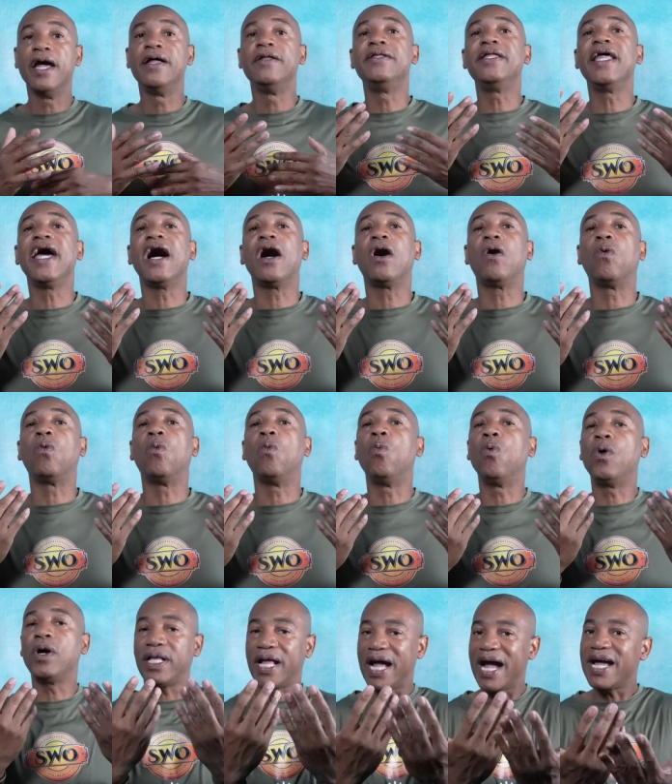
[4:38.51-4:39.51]
Now,
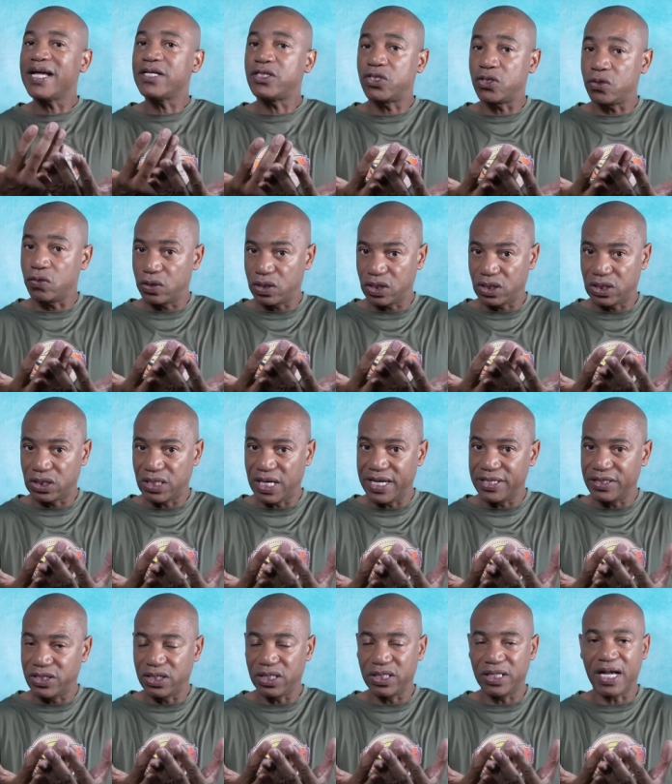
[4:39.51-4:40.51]
what I do to
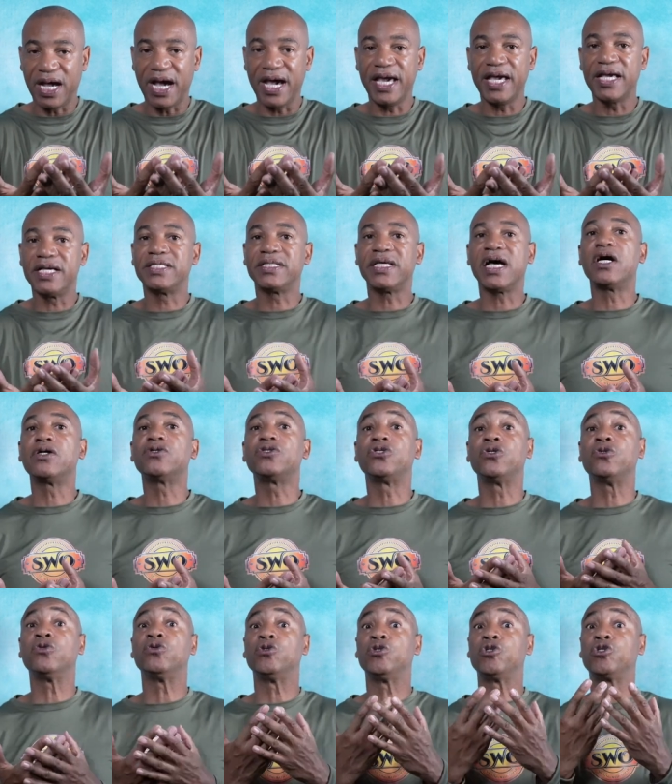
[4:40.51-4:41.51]
sign tonight is I'll
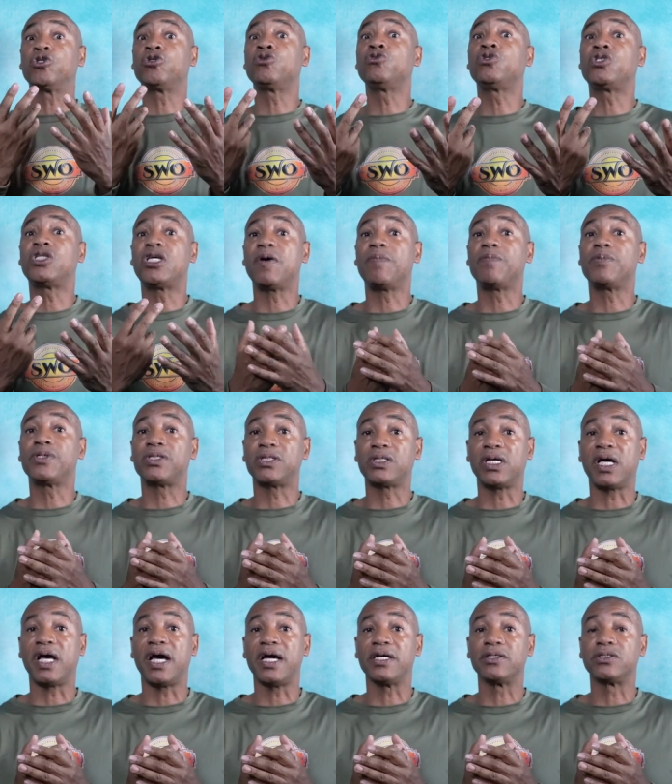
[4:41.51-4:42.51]
do two separate
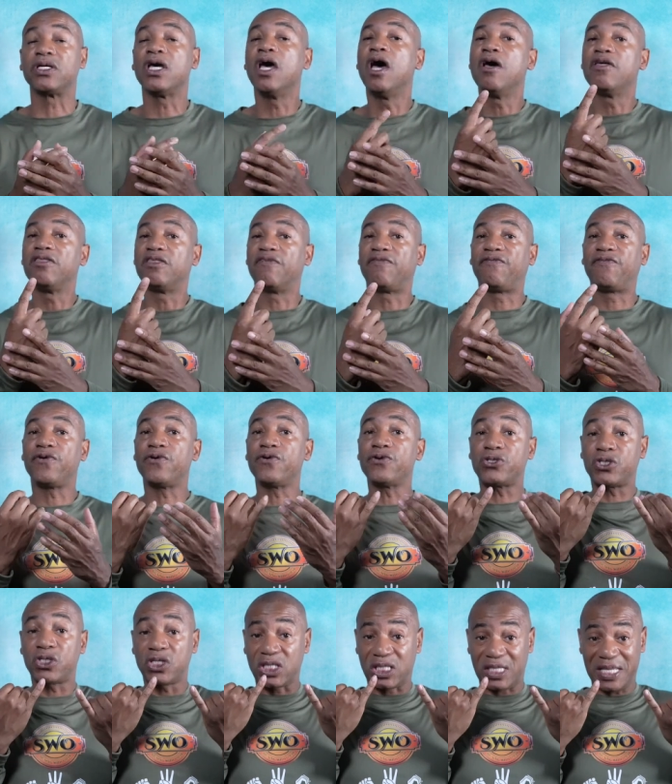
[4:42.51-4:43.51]
signs. The
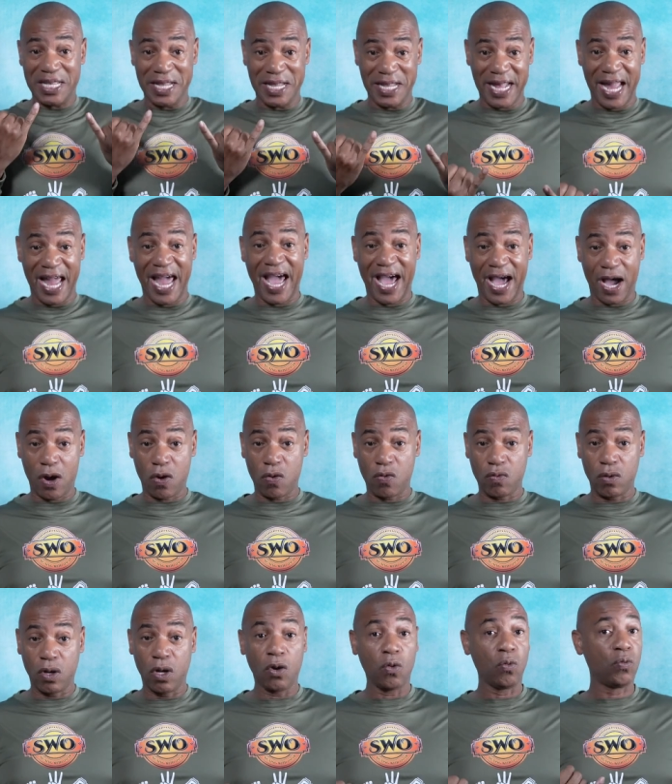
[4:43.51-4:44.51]
first is now,
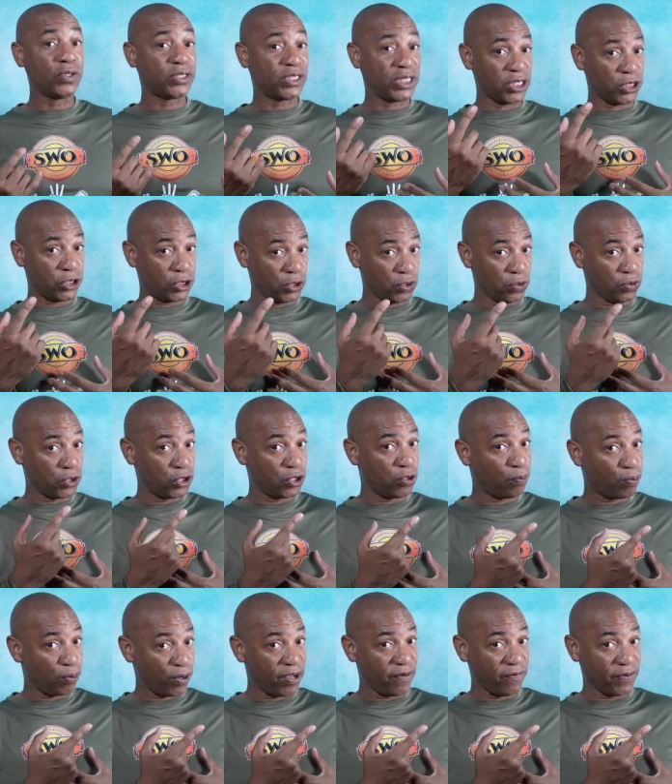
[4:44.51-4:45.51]
which I showed you
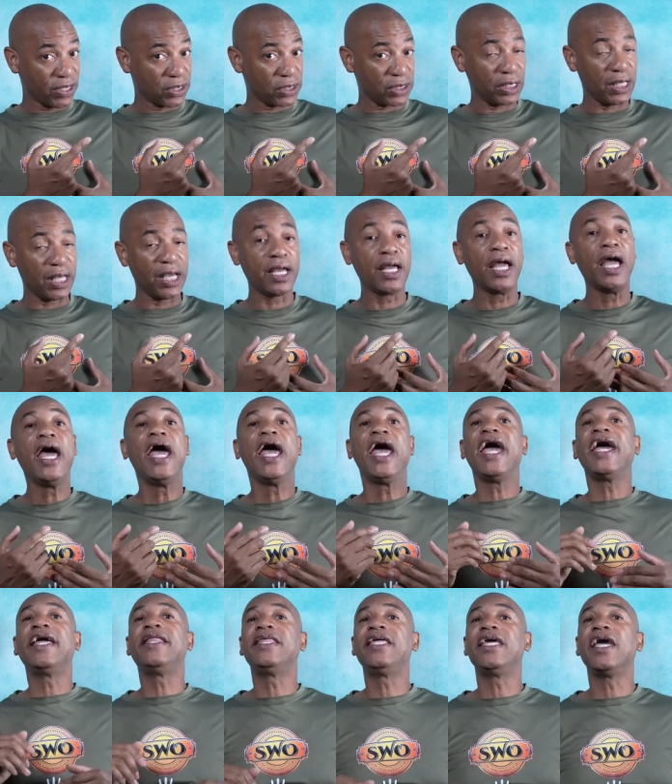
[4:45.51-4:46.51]
previously,
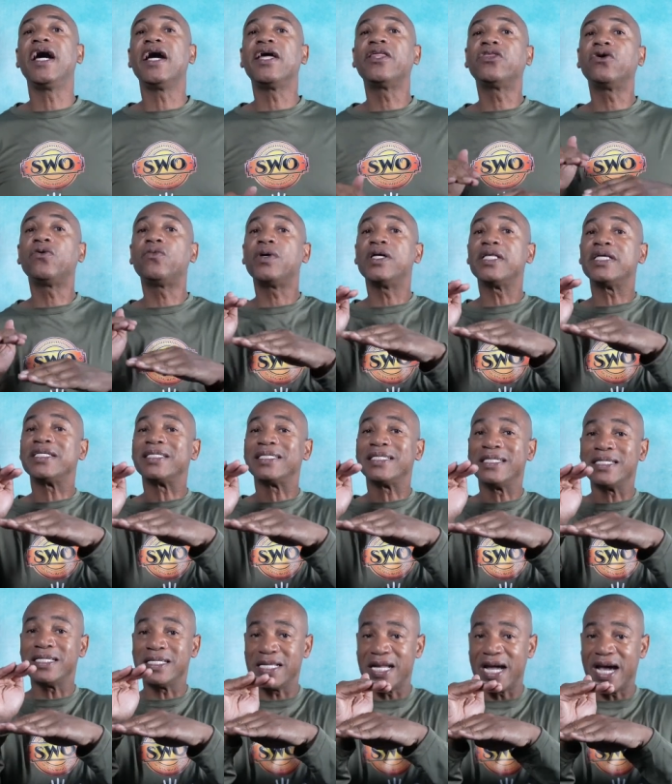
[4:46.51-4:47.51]
and the other one is
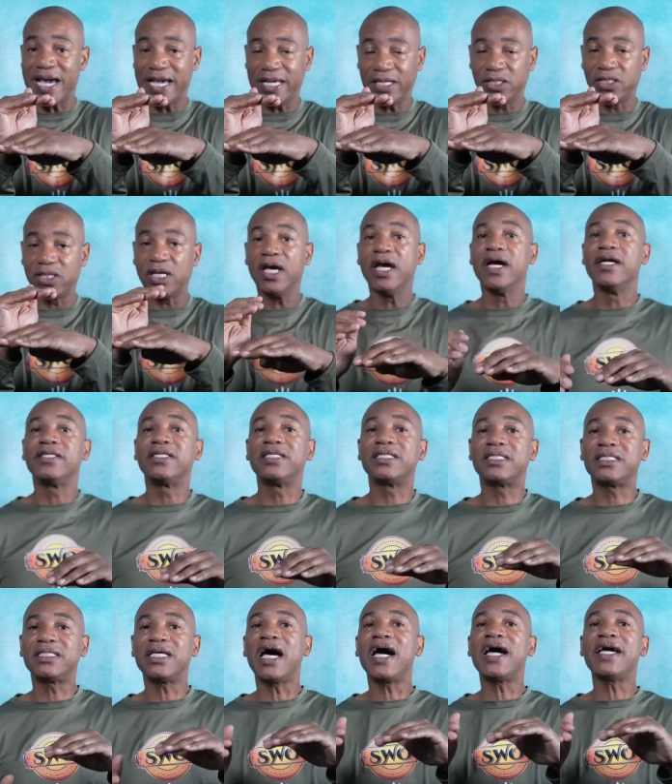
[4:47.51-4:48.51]
night. To
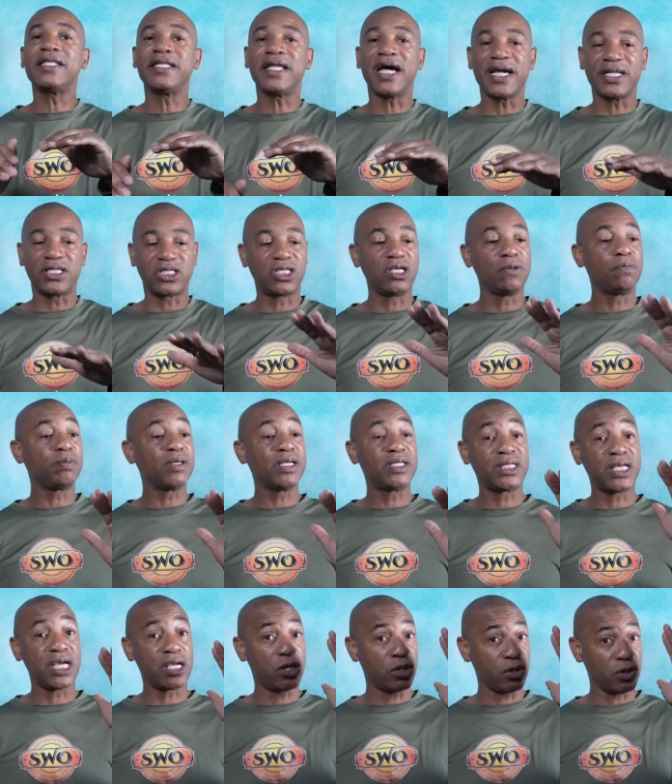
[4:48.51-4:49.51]
sign night, simply
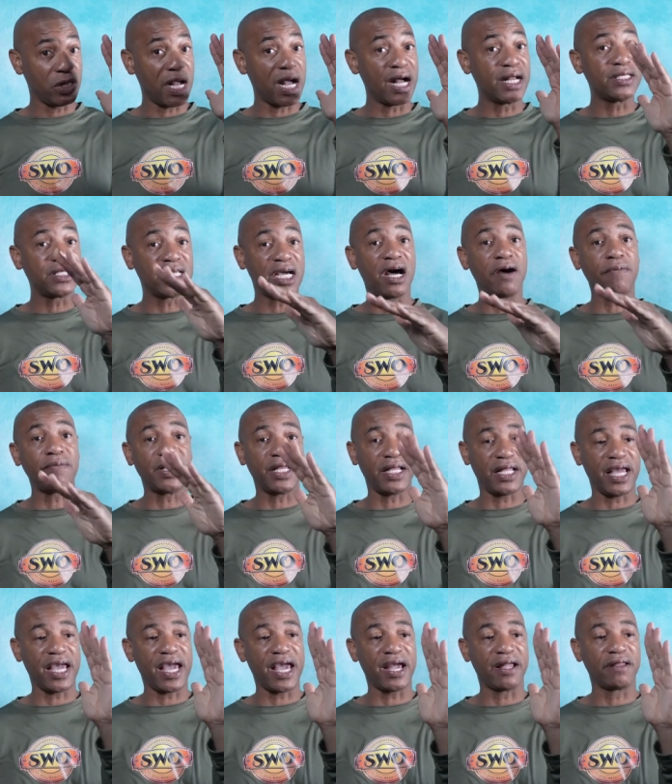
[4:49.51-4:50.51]
take your non-dominant
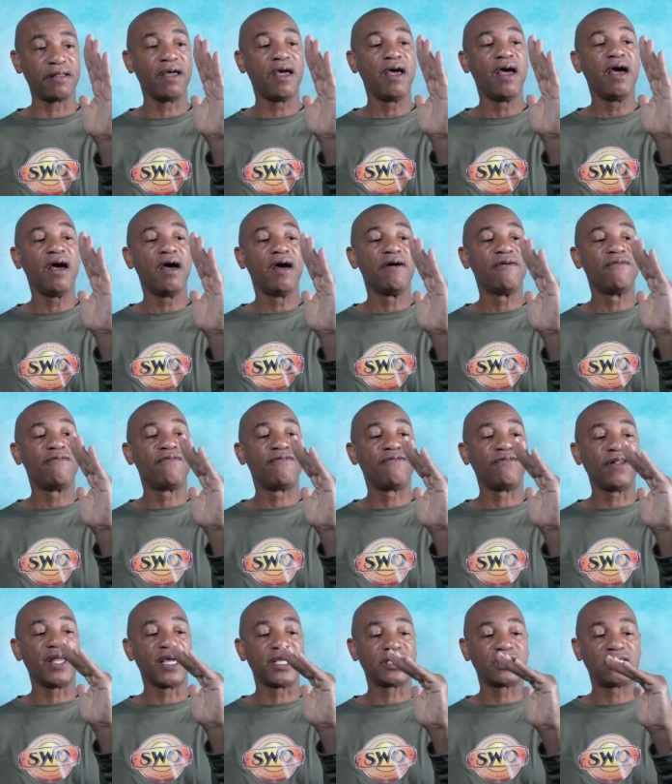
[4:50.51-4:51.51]
hand,
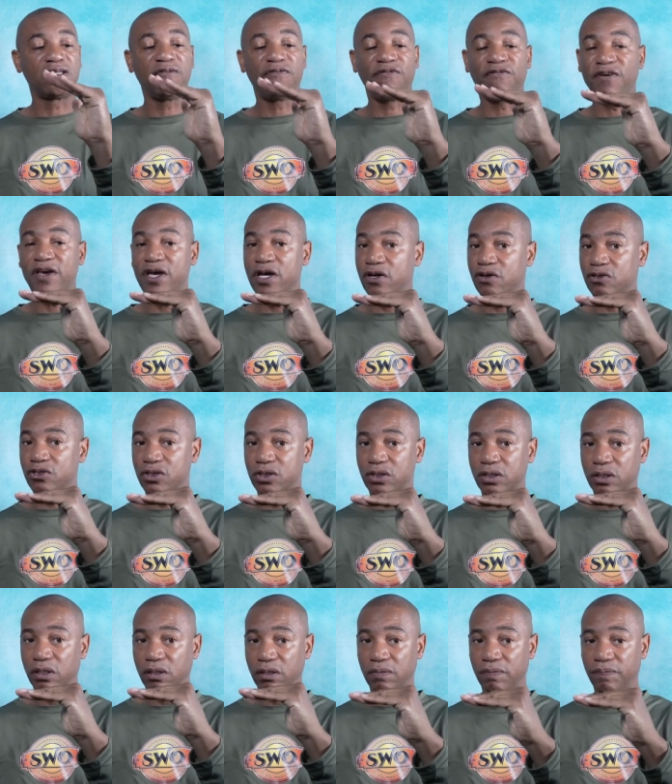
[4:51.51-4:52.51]
flex the fingers,